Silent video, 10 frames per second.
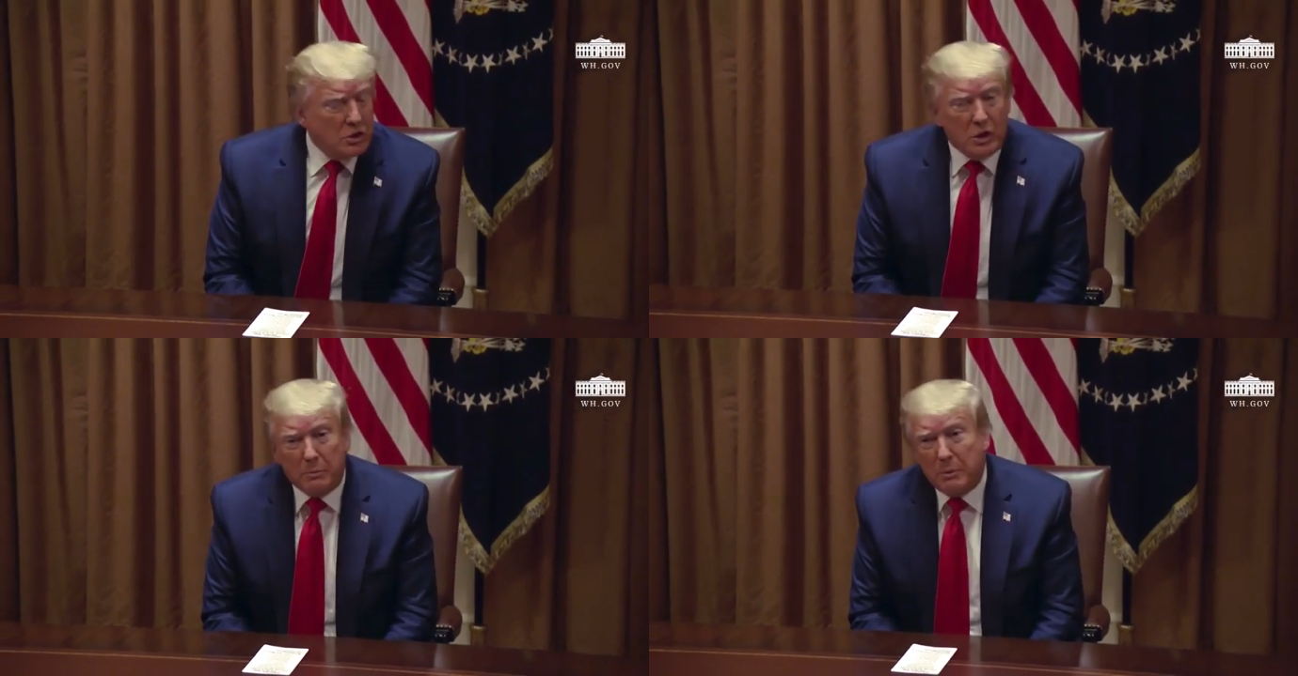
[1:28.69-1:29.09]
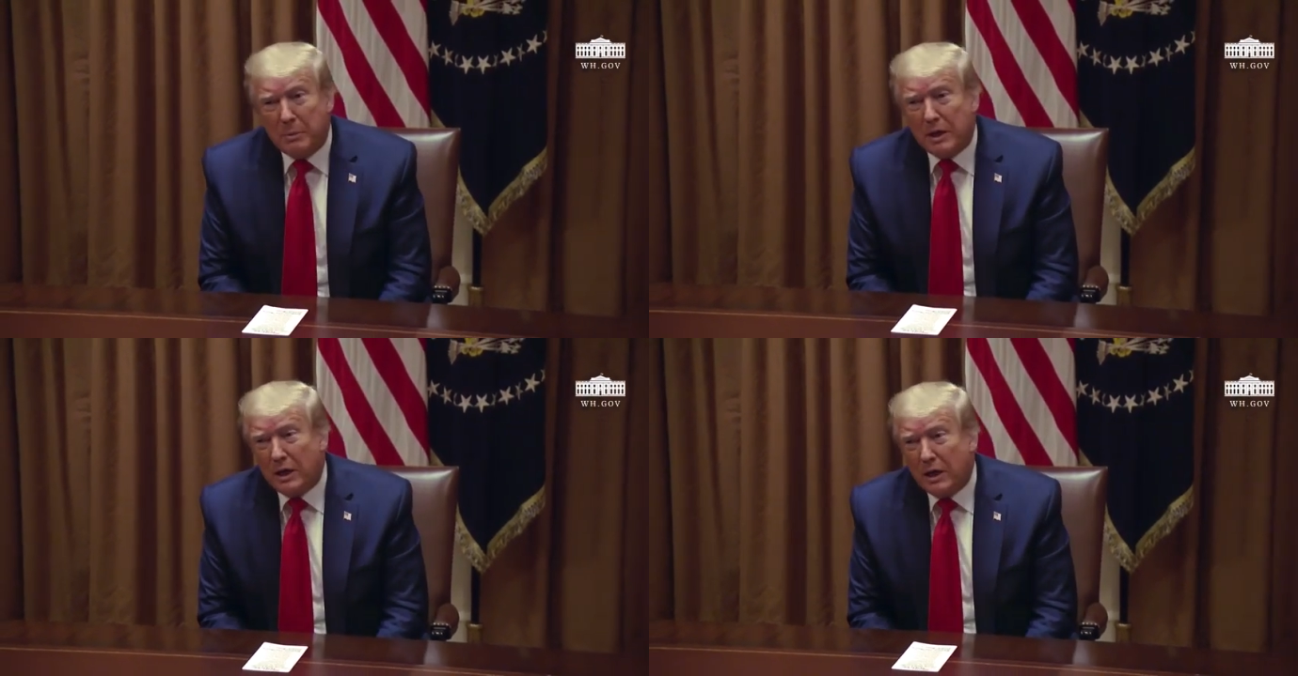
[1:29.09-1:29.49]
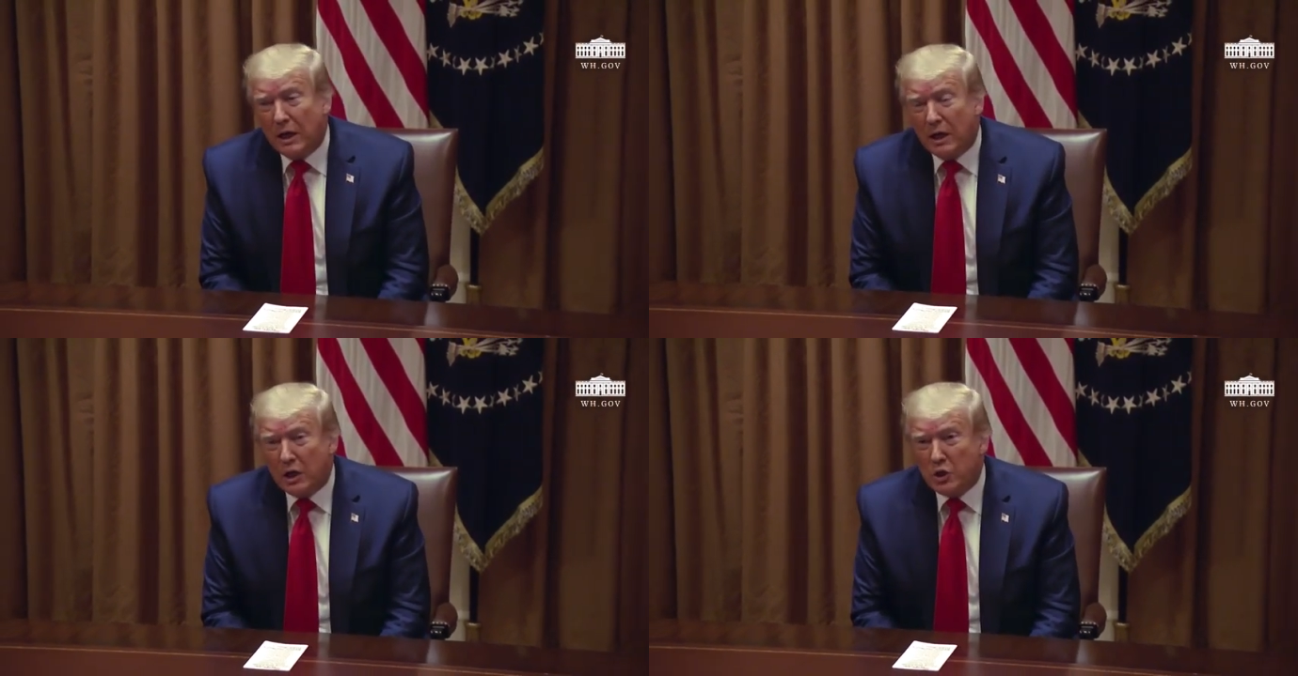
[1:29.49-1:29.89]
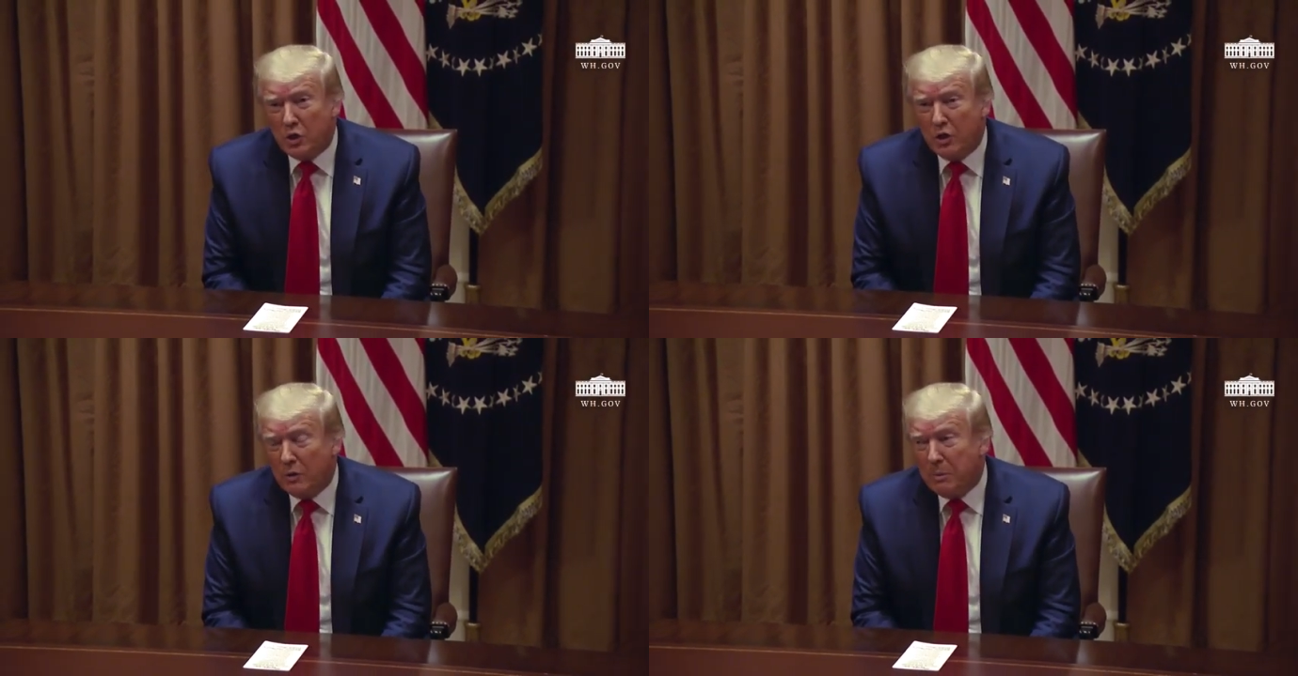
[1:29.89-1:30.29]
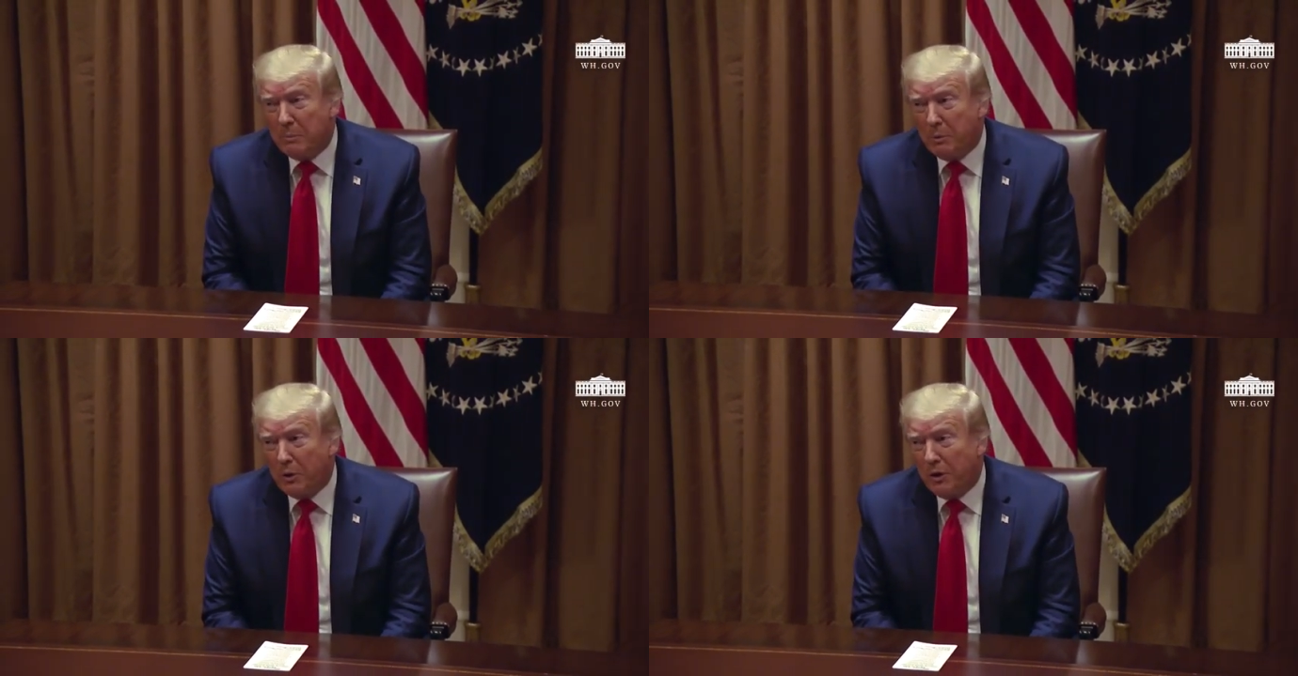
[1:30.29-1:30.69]
I think it's going to be back again a lot
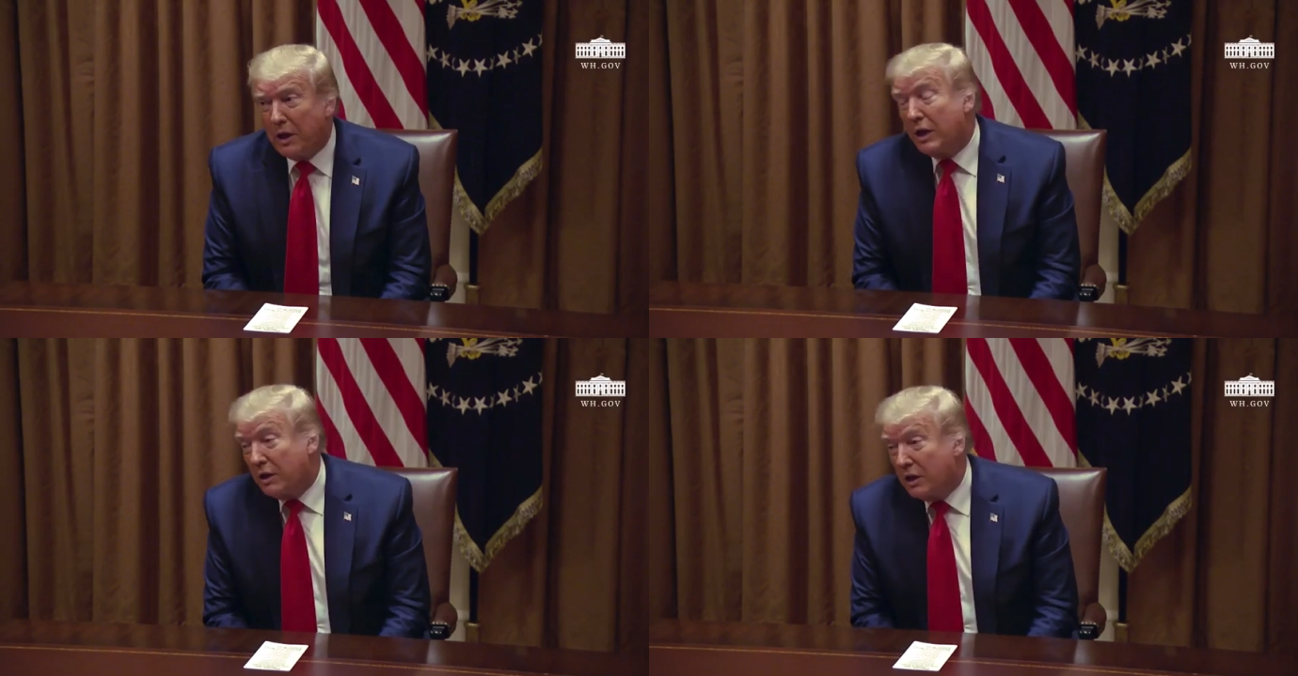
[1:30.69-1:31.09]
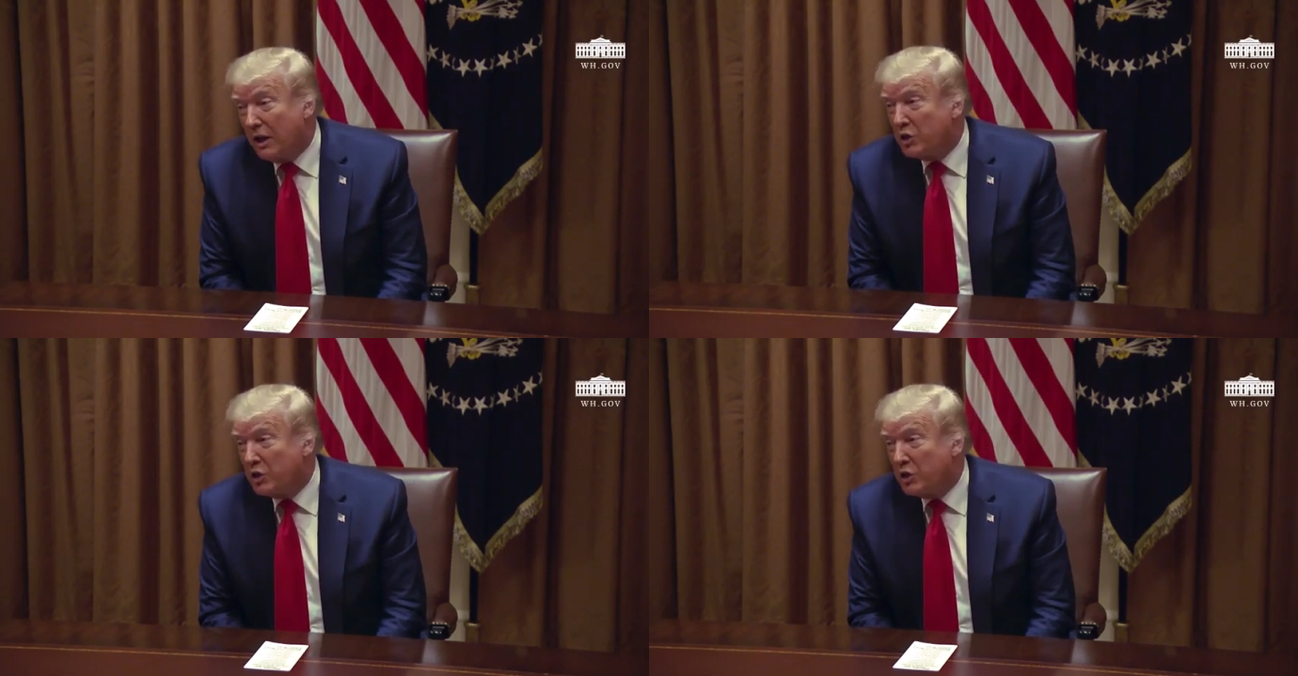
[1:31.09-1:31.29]
sooner than people think.